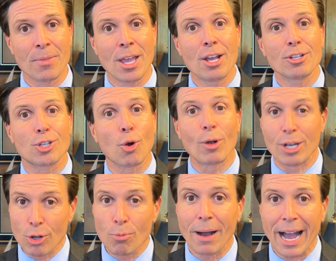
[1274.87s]
So when
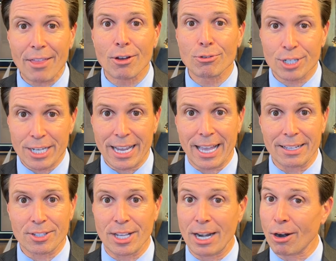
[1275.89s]
you buy those
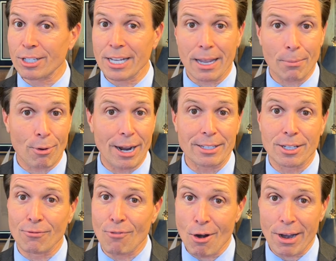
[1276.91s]
tickets, and our ticket price is
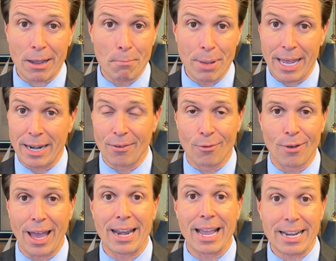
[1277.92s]
very competitive
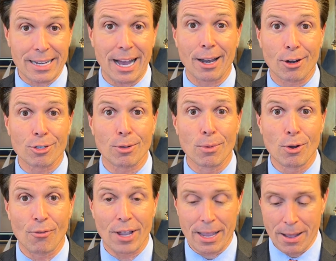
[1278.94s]
at $8 a
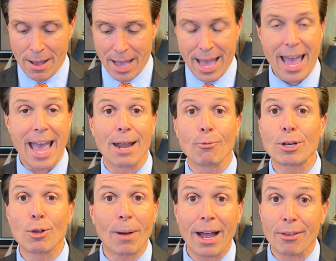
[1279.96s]
movie, and when
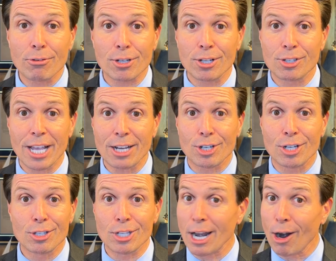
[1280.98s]
you buy those
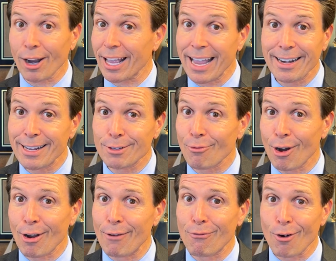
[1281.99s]
concessions, and our candy is
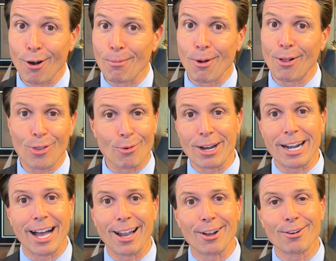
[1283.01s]
very affordable at
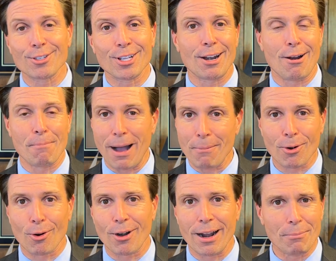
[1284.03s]
$3, and our
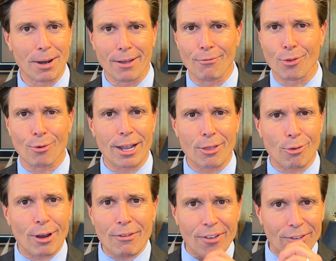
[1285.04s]
popcorn, I believe
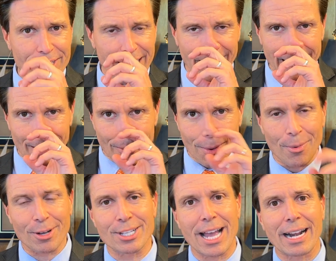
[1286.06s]
$3.50, I can't remember
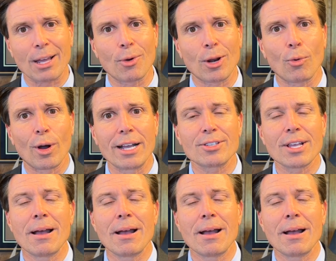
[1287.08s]
exactly what it was.